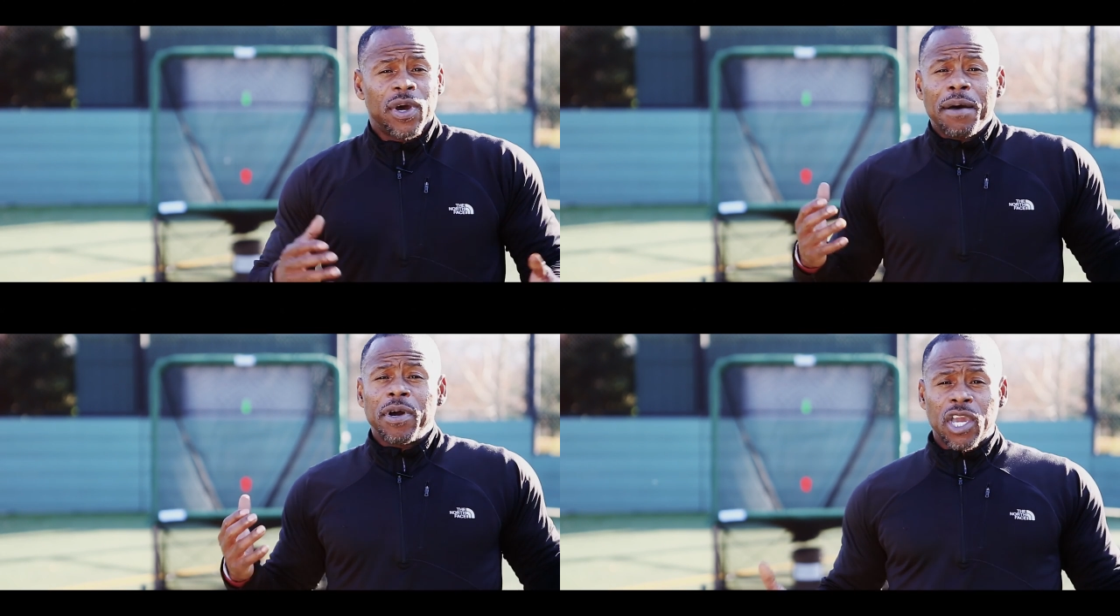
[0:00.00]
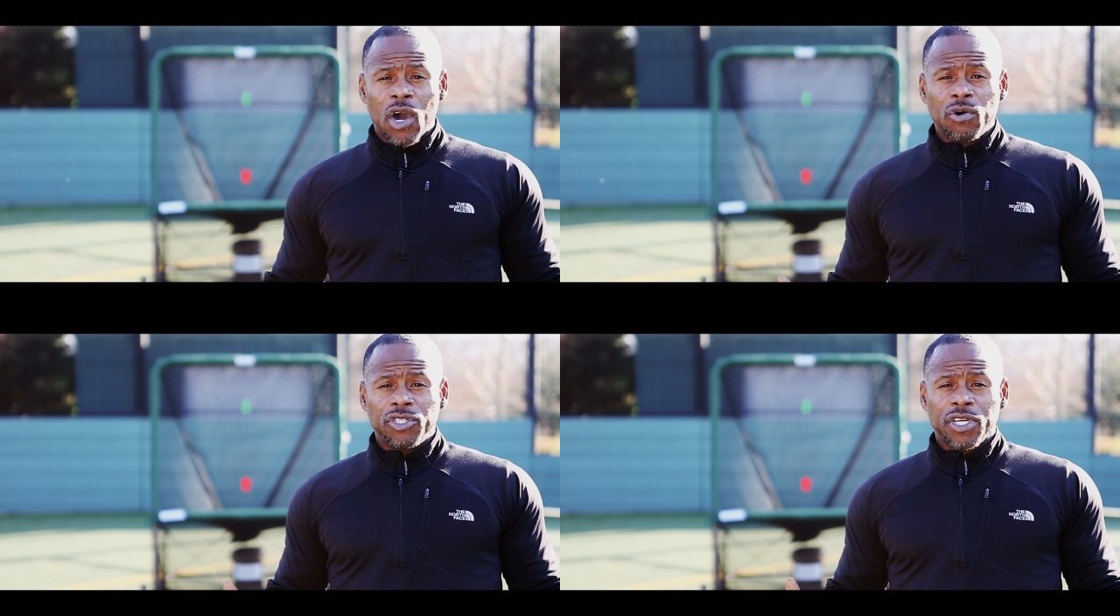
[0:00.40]
when I'm a
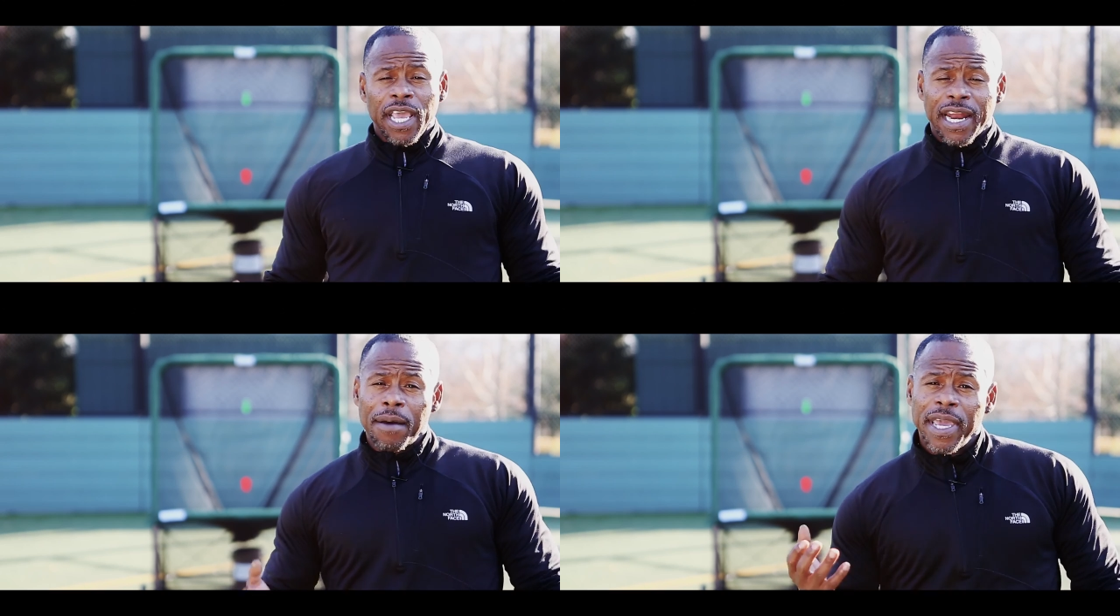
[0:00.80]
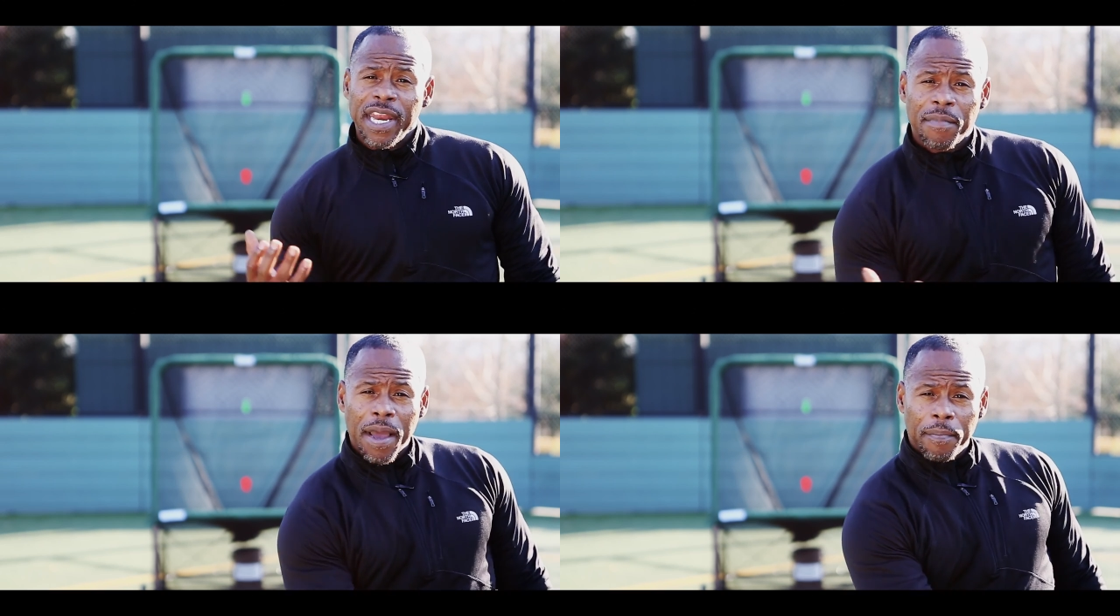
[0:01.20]
coach and I'm
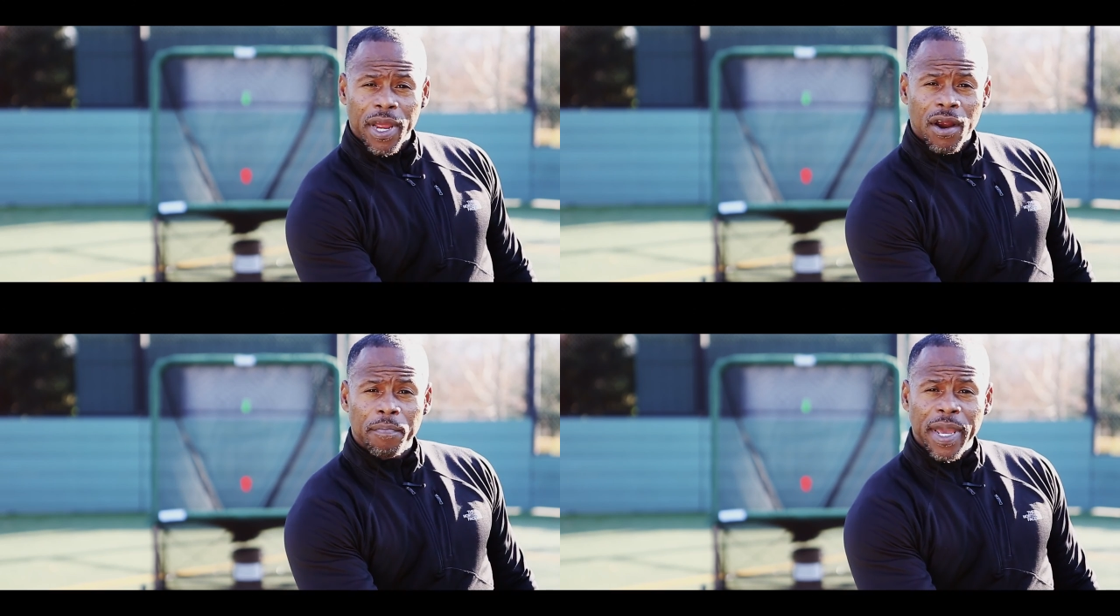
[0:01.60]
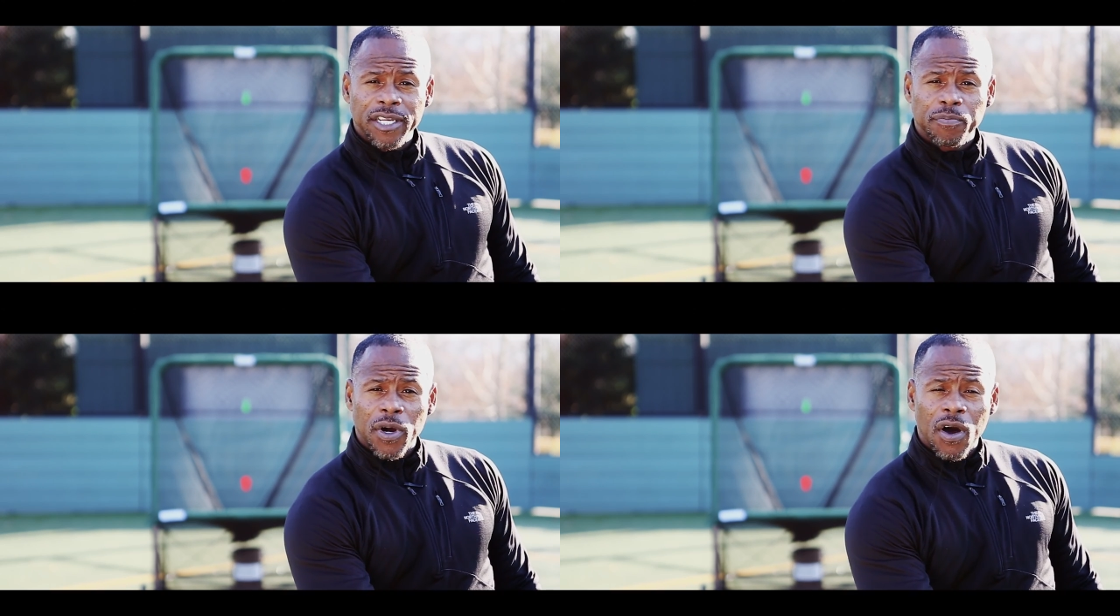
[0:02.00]
hitting my player a
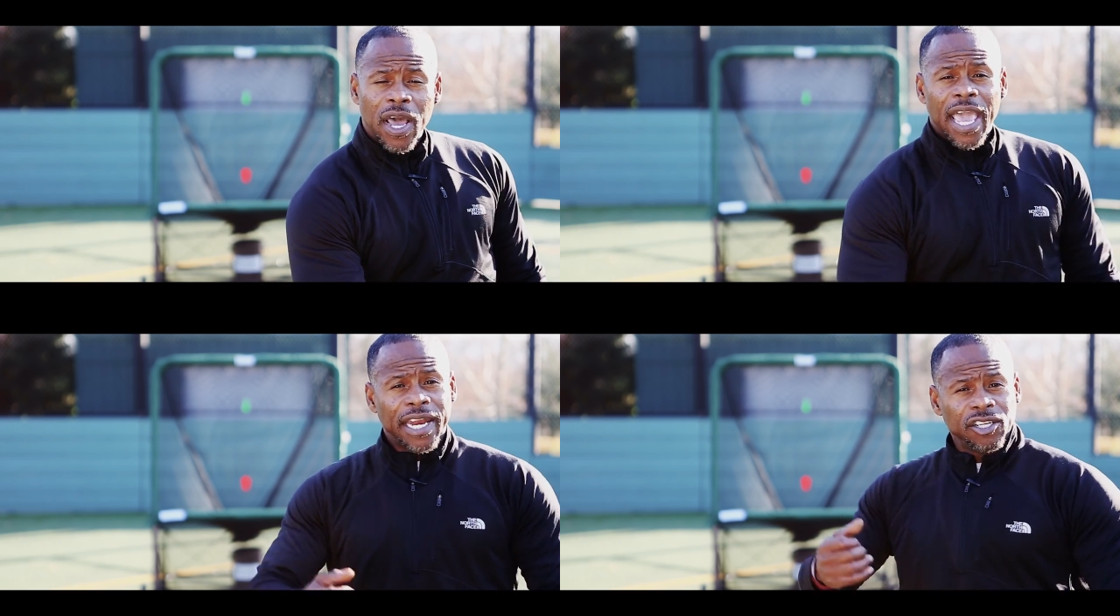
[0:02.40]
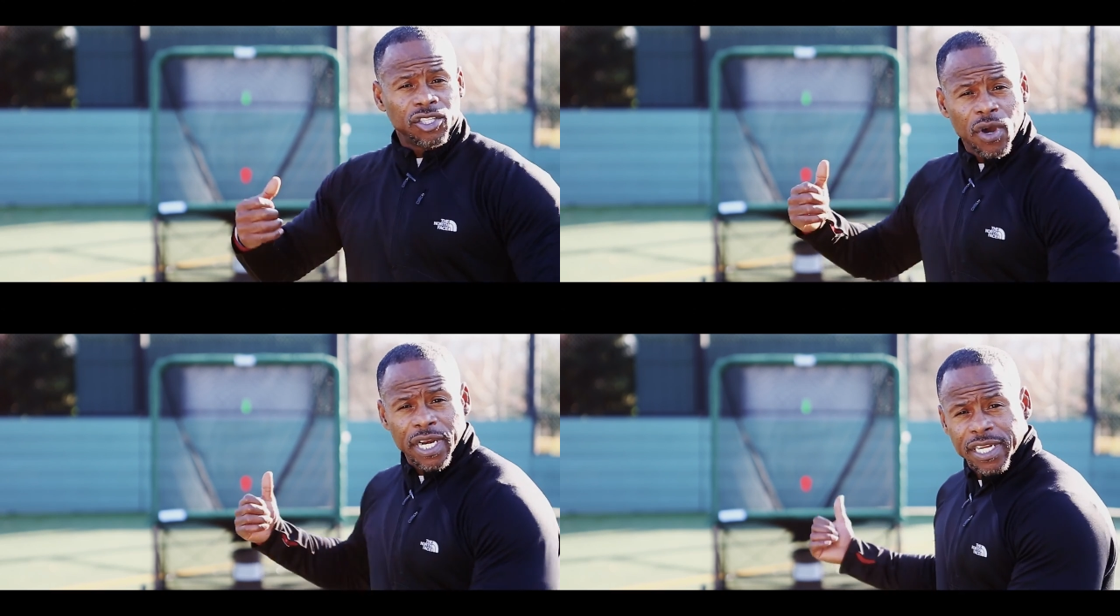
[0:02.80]
baseball and he's
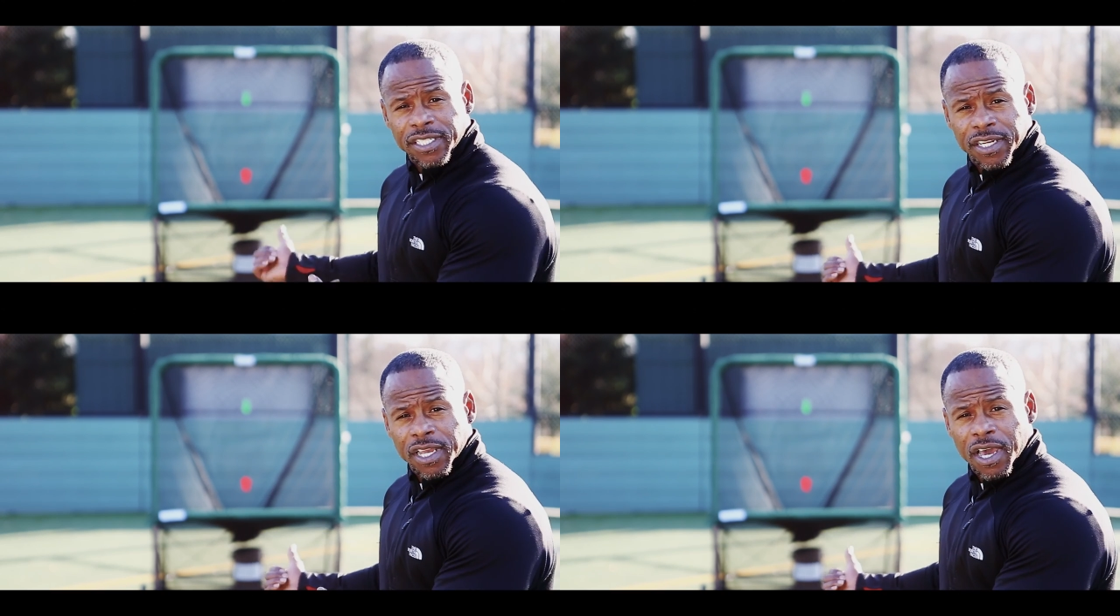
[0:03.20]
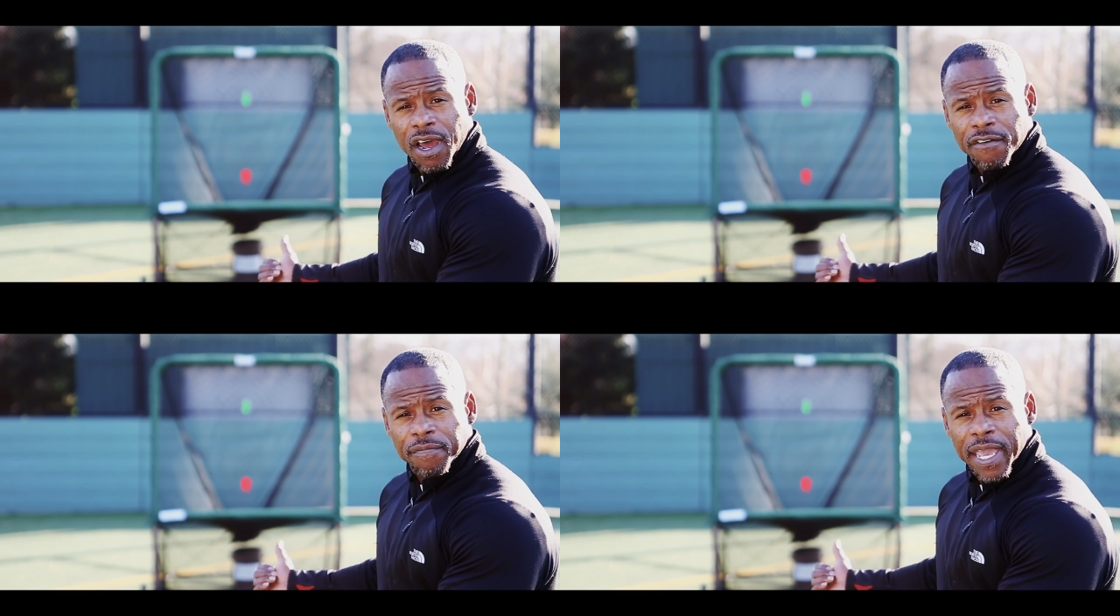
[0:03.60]
throwing it into the
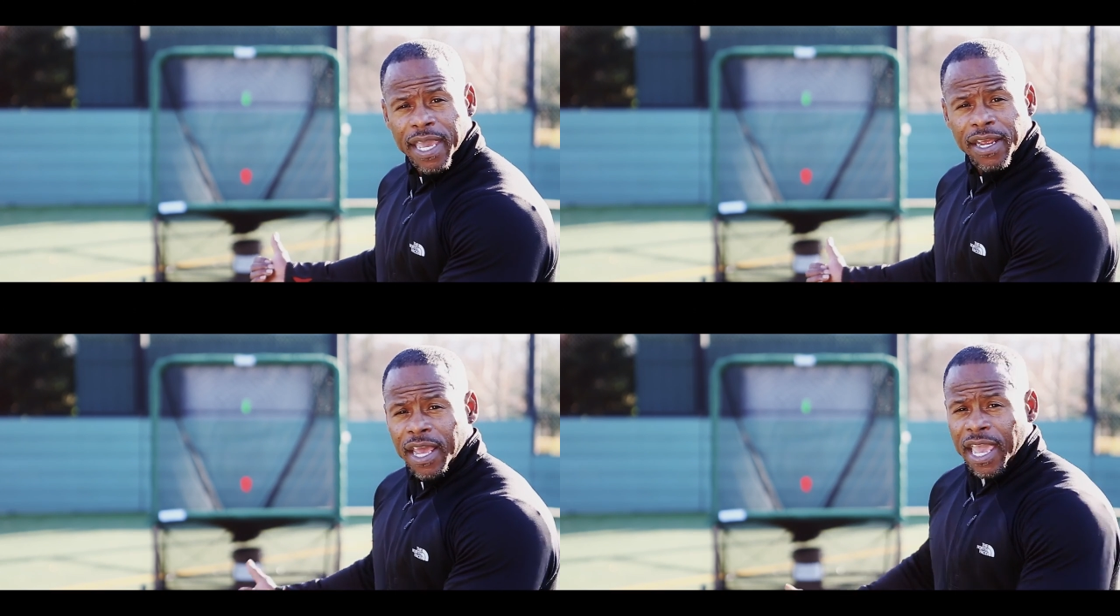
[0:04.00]
cutoff man